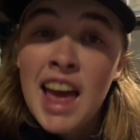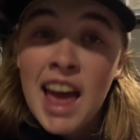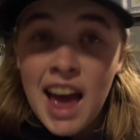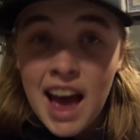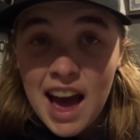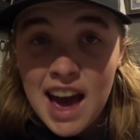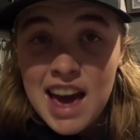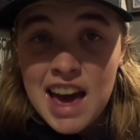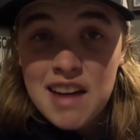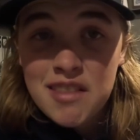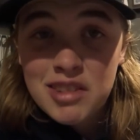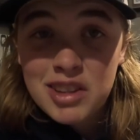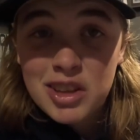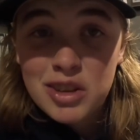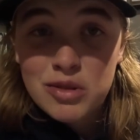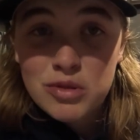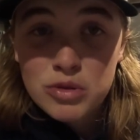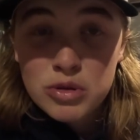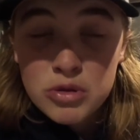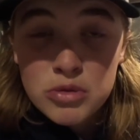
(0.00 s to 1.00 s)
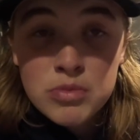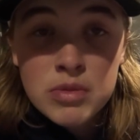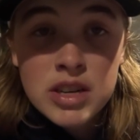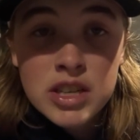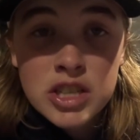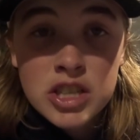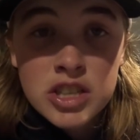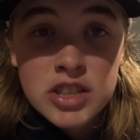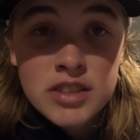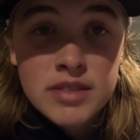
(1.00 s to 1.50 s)
I have a little too
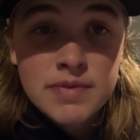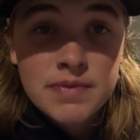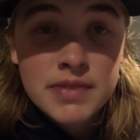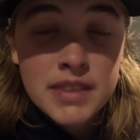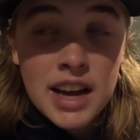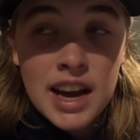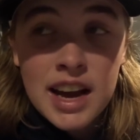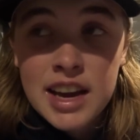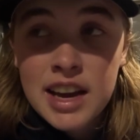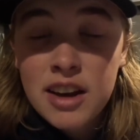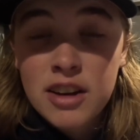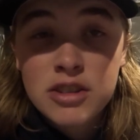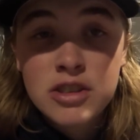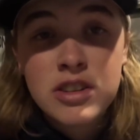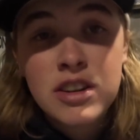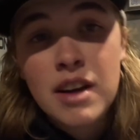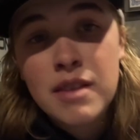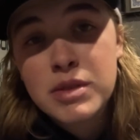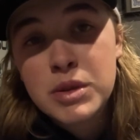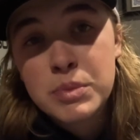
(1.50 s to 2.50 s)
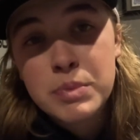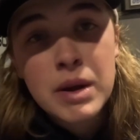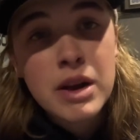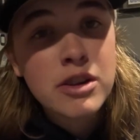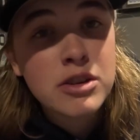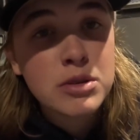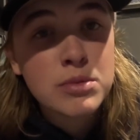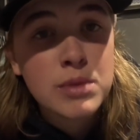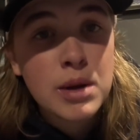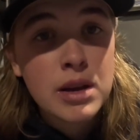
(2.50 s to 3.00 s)
much. I also have
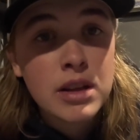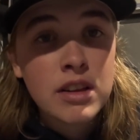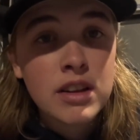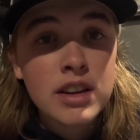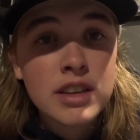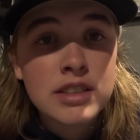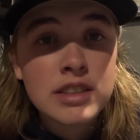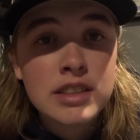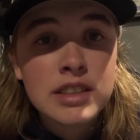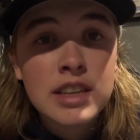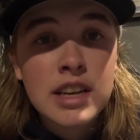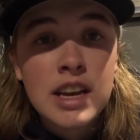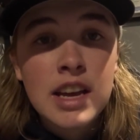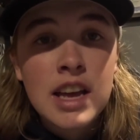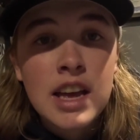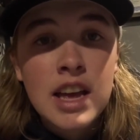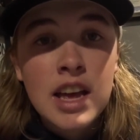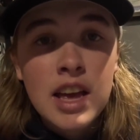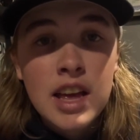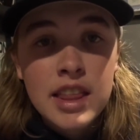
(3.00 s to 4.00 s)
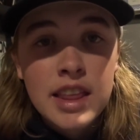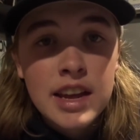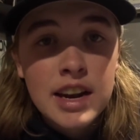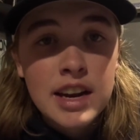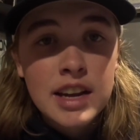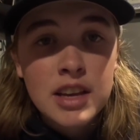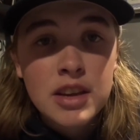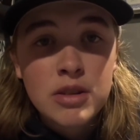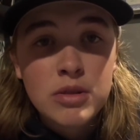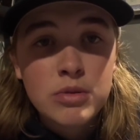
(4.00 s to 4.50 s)
spares in my closet that I
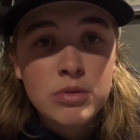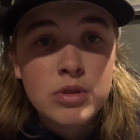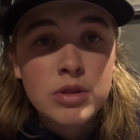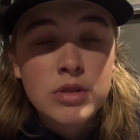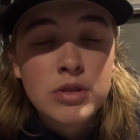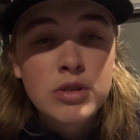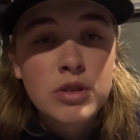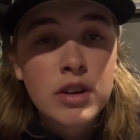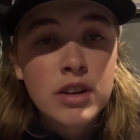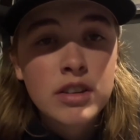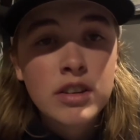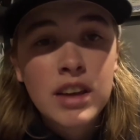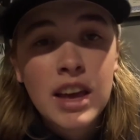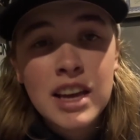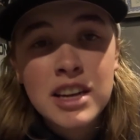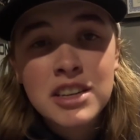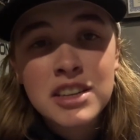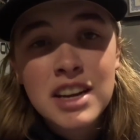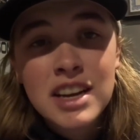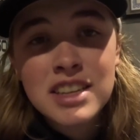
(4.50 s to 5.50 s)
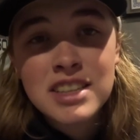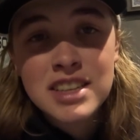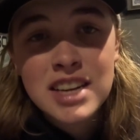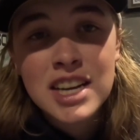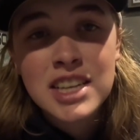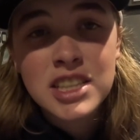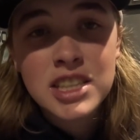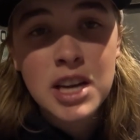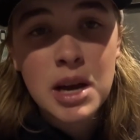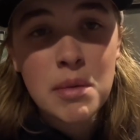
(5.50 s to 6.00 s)
use. So I'll catch you guys
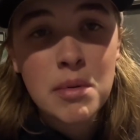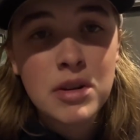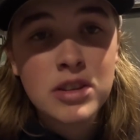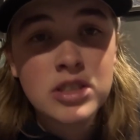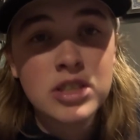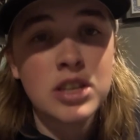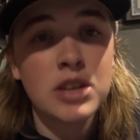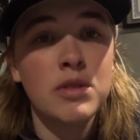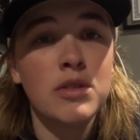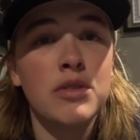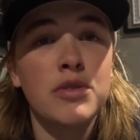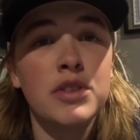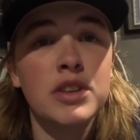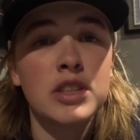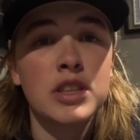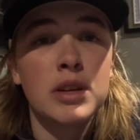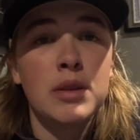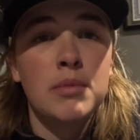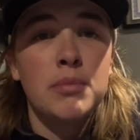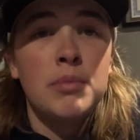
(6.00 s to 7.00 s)
next time on Cindy Fishing.